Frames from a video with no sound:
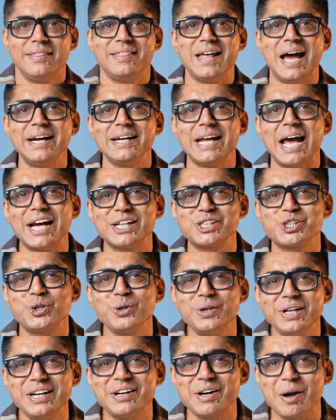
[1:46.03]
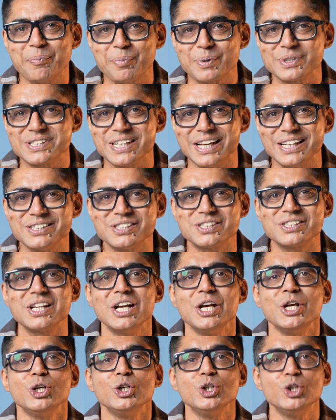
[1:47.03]
that actually represents
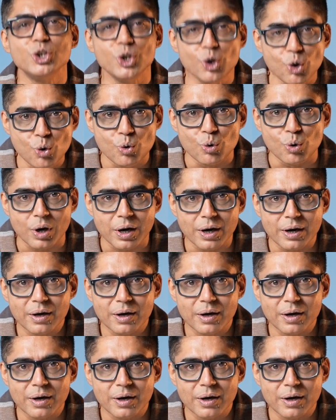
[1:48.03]
you,